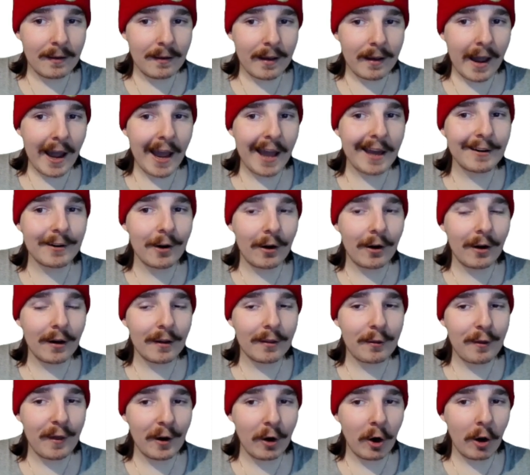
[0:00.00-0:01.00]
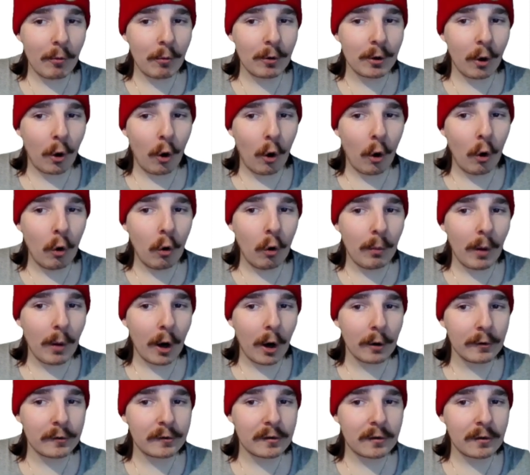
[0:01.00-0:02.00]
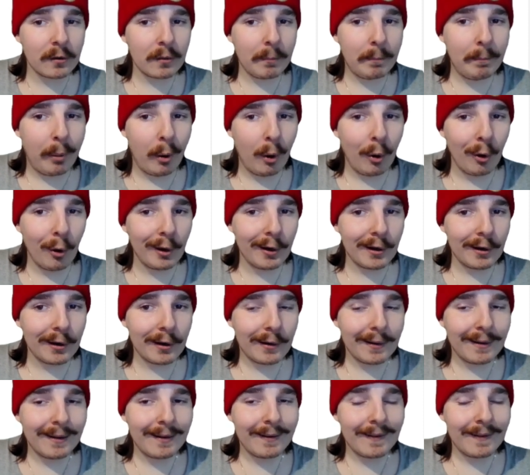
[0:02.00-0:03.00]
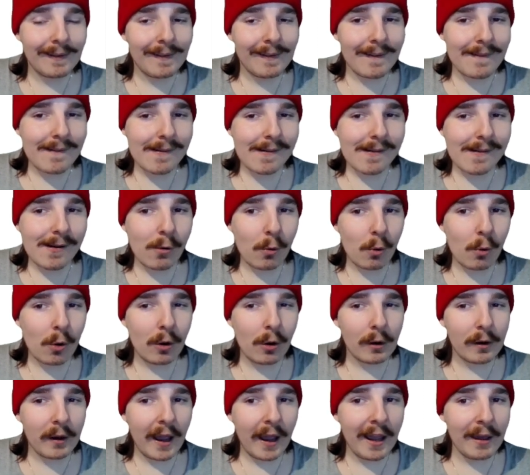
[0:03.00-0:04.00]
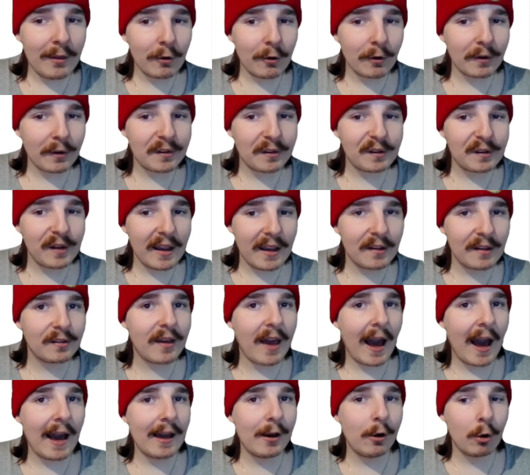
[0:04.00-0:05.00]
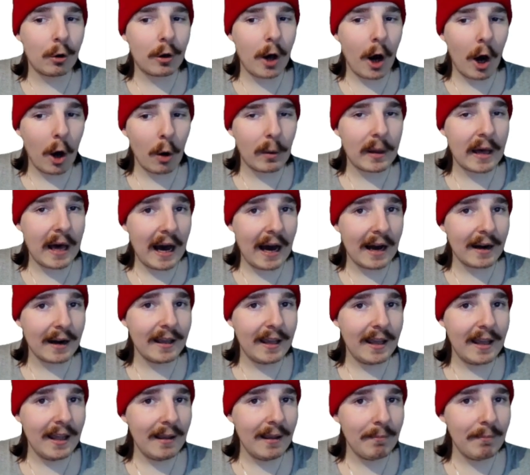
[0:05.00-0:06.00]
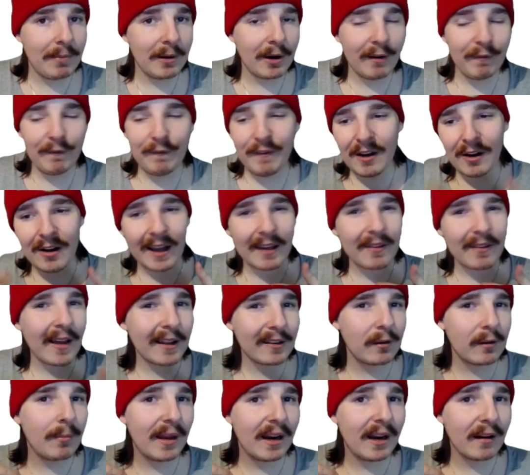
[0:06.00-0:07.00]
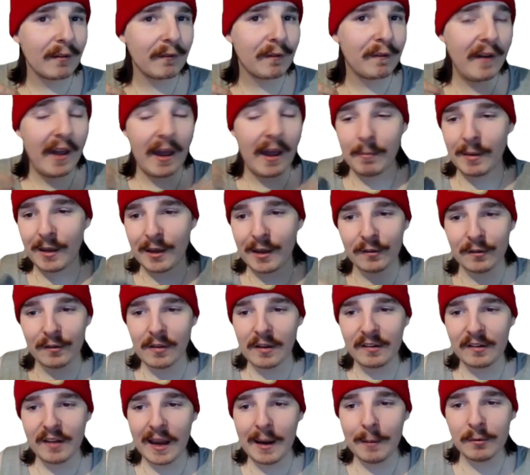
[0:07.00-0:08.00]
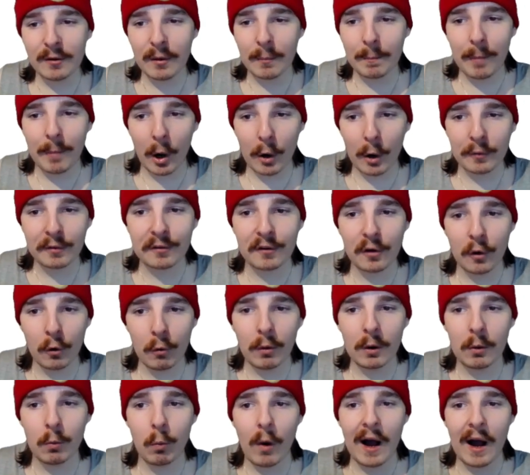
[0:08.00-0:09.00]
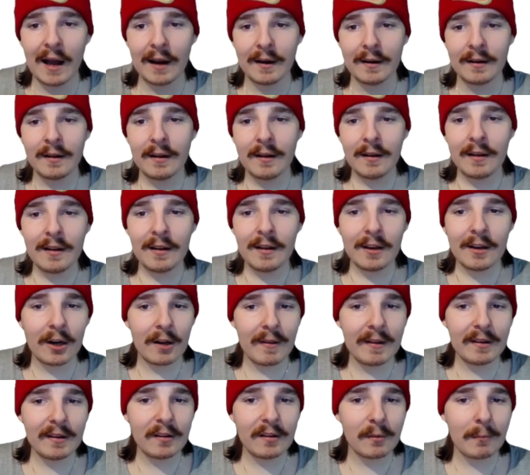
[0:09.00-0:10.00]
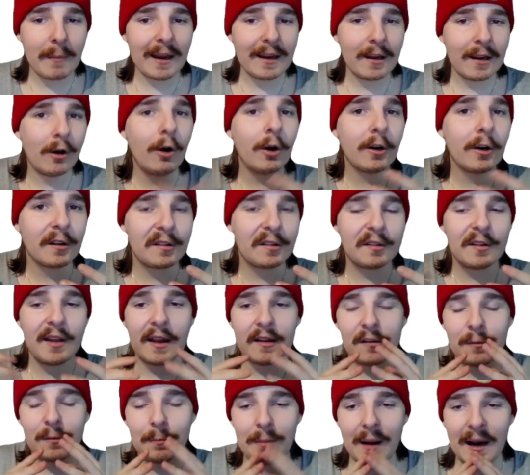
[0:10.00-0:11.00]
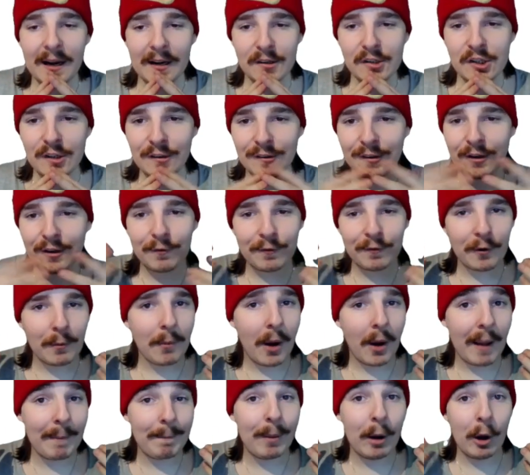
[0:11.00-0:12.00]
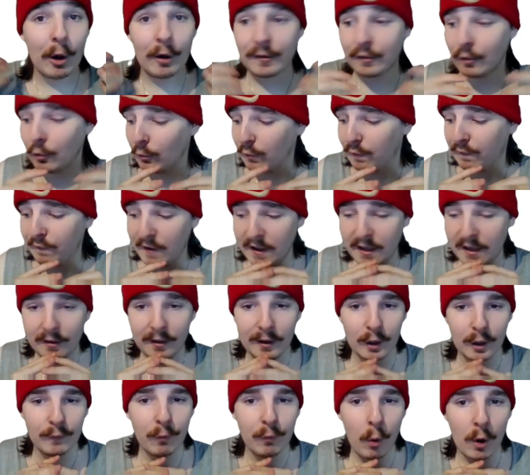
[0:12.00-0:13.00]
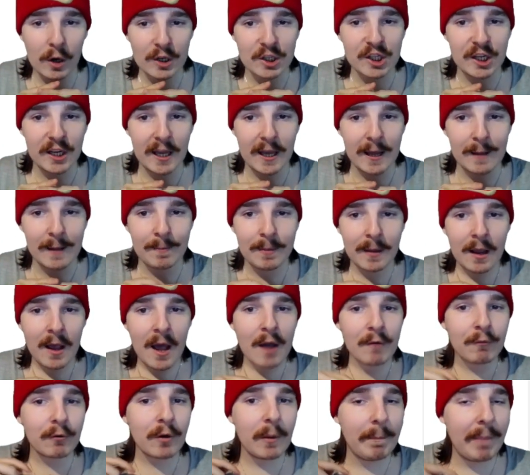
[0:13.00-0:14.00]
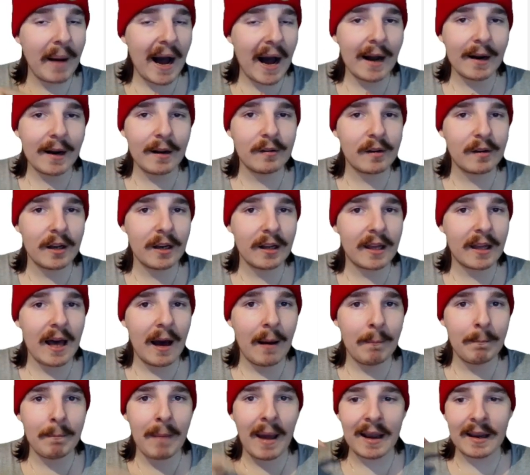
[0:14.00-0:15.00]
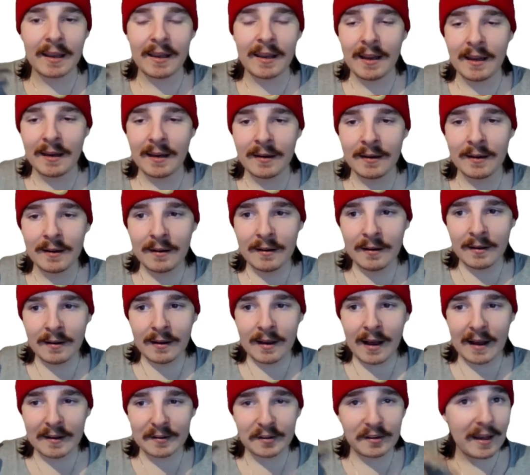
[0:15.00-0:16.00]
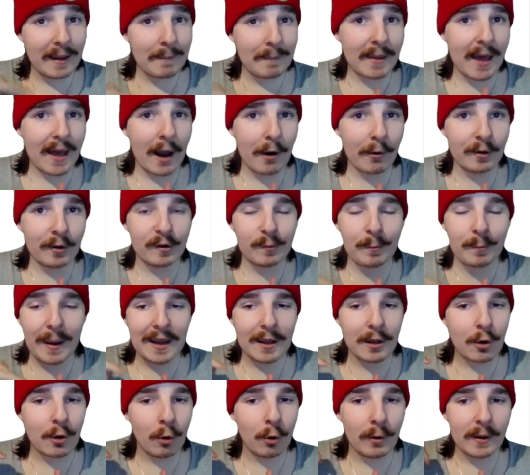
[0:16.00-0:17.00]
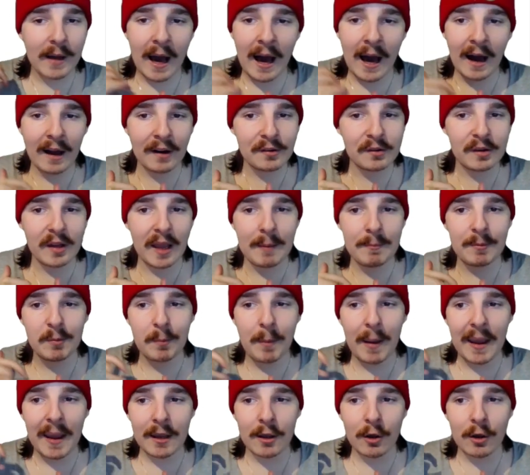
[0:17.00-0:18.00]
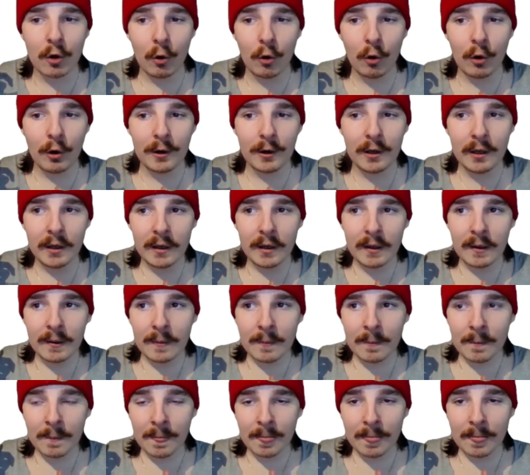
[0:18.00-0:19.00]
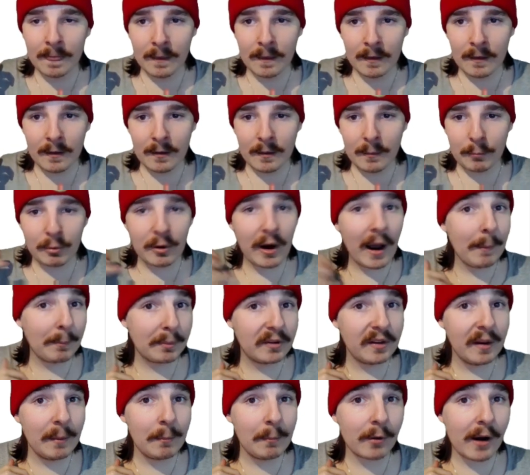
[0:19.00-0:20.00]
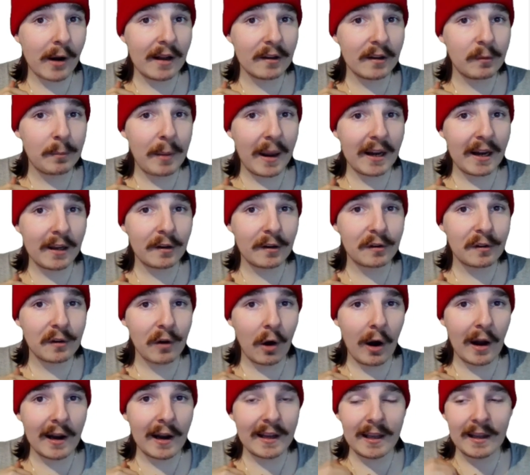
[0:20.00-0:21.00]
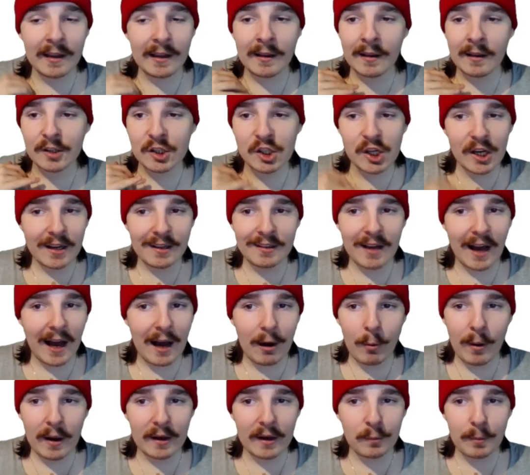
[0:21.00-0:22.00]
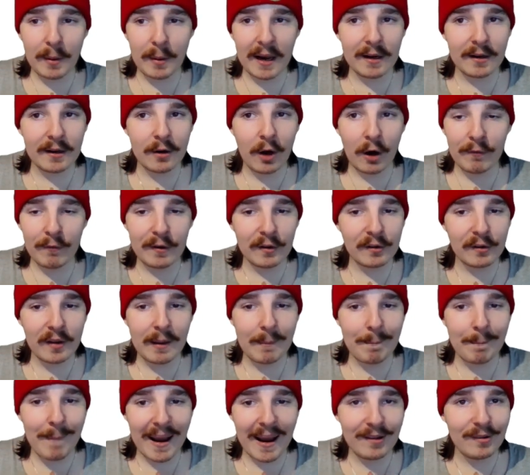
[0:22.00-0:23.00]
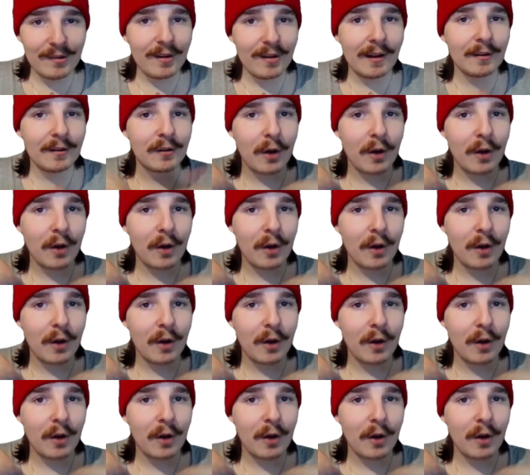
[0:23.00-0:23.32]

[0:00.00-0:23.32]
And then I would almost put either a CSK or Kolkata here. But I feel like that's a bit unfair because the teams are both 2-1. Now, that doesn't make a lot of sense, but it's just from my personal feeling of watching it. Rabada's going to come back in. Sam Curran's been good. Arshdeep's been good. Prab Simran's been exciting. Shikhar Dhawan's been obviously amazing.